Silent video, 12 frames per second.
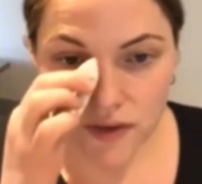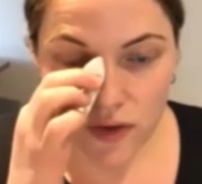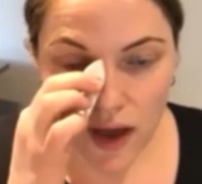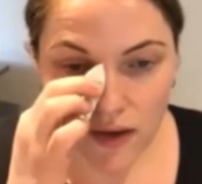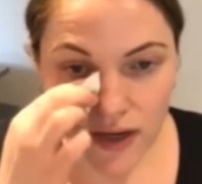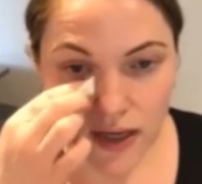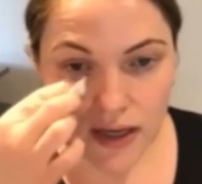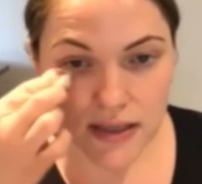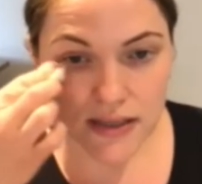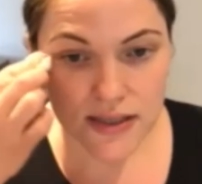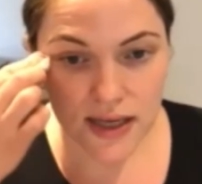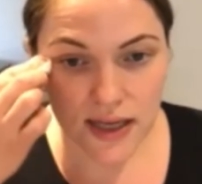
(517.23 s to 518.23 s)
if you have any
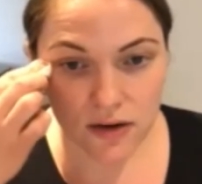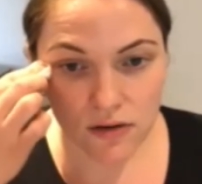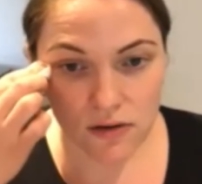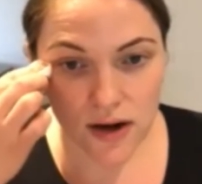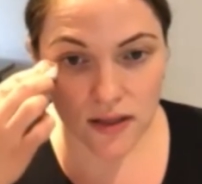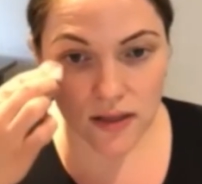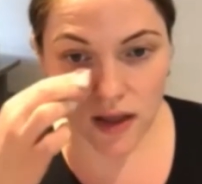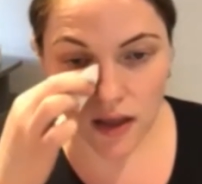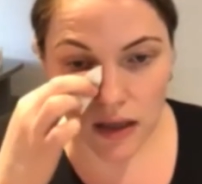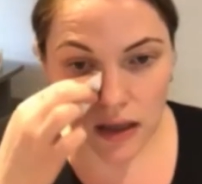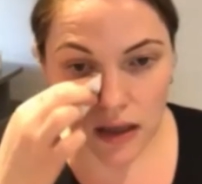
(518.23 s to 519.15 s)
concealer or anything,